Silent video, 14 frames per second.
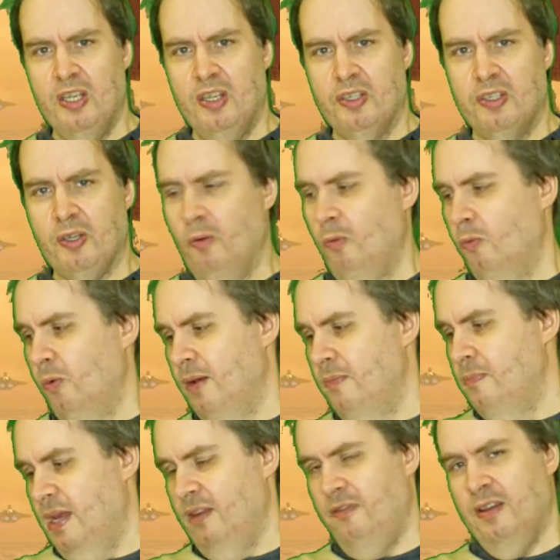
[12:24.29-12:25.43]
So one
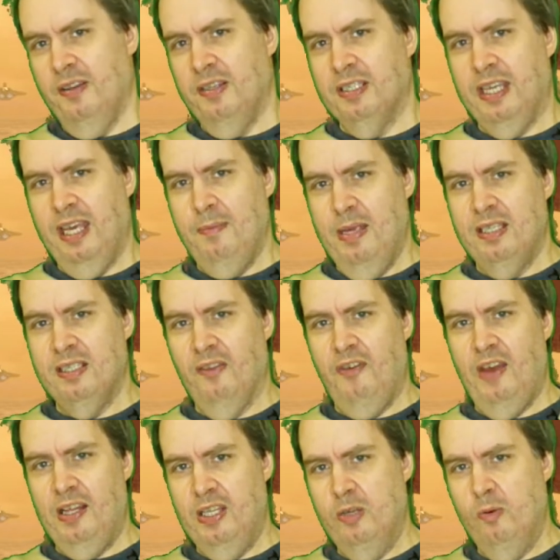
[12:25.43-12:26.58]
benefit of this game is the
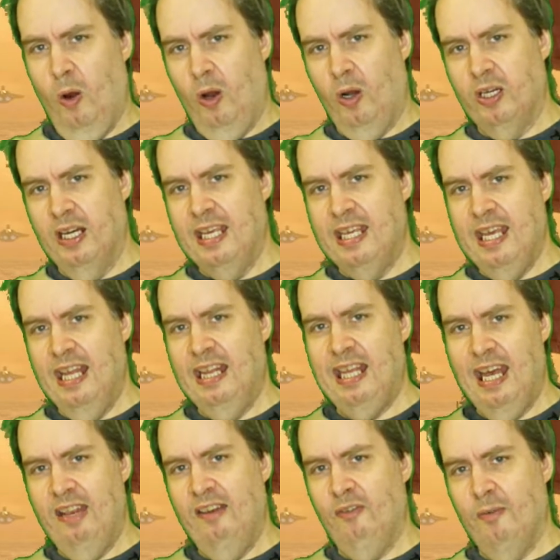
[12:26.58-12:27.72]
fact that you are going to get
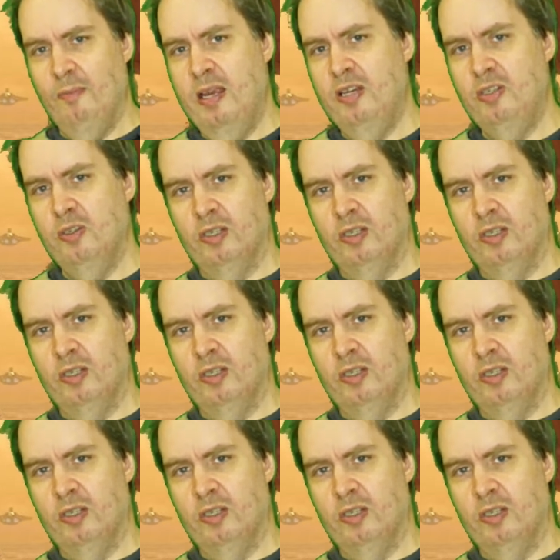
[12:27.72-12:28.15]
that information.